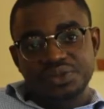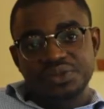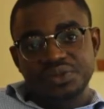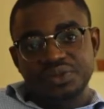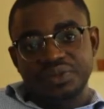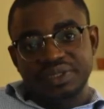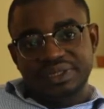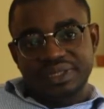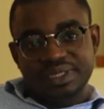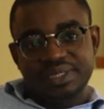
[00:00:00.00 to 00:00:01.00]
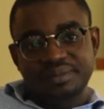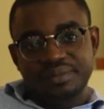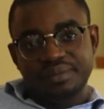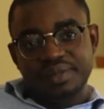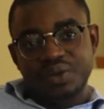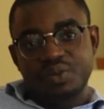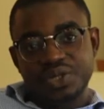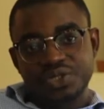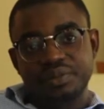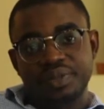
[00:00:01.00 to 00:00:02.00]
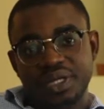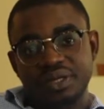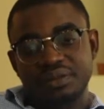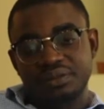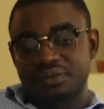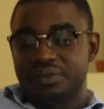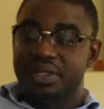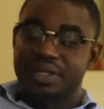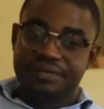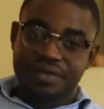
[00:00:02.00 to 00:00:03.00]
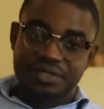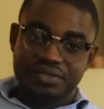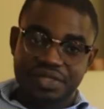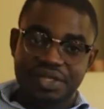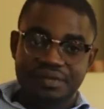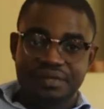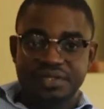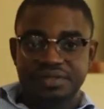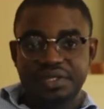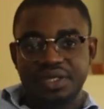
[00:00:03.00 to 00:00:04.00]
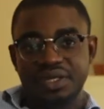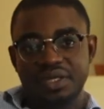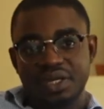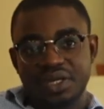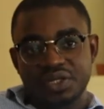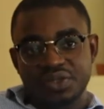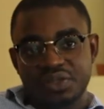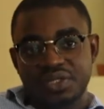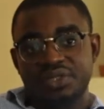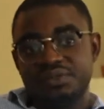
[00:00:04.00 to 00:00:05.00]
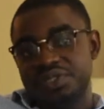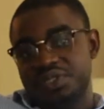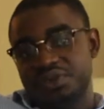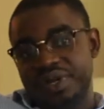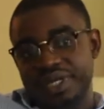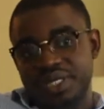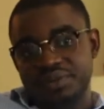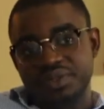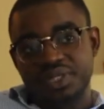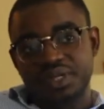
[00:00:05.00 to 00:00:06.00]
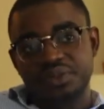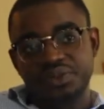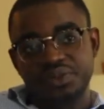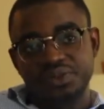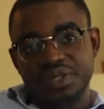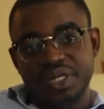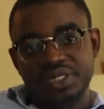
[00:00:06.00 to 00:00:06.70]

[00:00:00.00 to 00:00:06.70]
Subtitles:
to set up a workshop here, well, a factory here. So that's the reason why I came to town, to look